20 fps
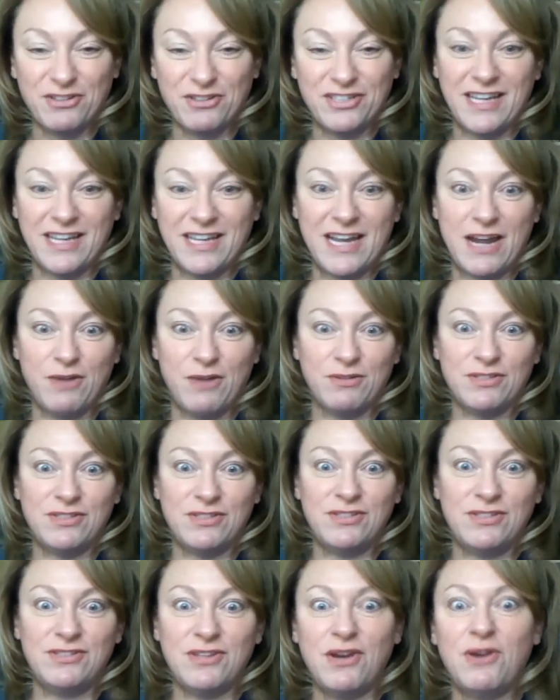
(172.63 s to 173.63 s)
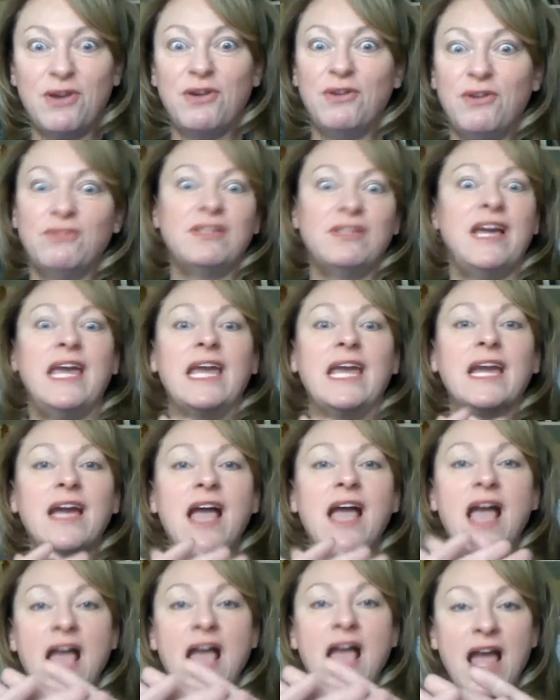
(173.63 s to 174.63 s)
Like I was so like,
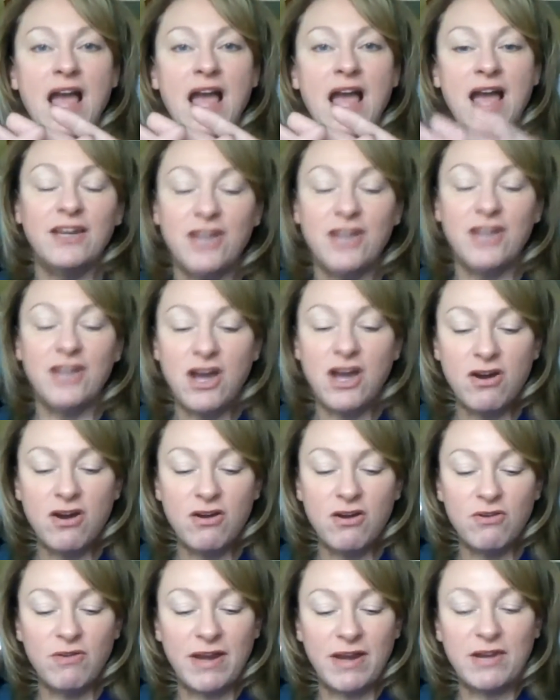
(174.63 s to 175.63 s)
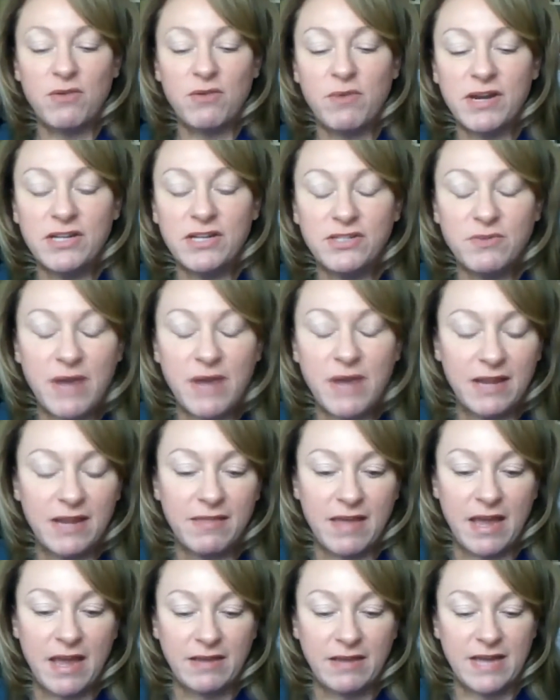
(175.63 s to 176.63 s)
"Oh no, I don't want to do any of
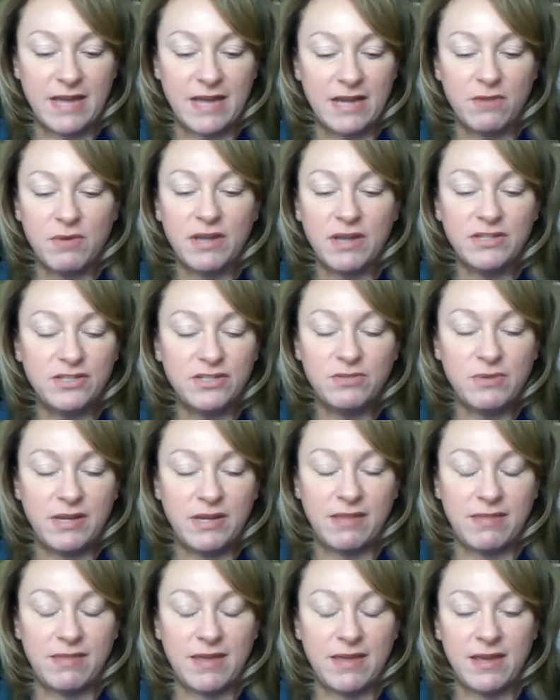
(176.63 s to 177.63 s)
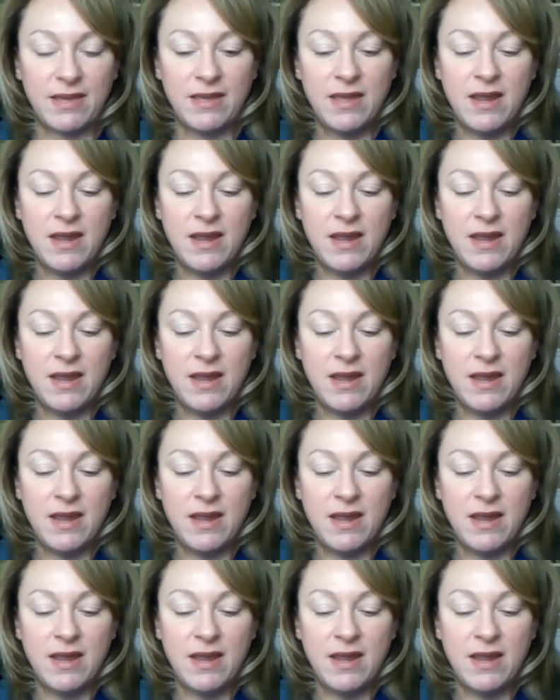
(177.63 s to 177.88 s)
that. I don't want to do anything."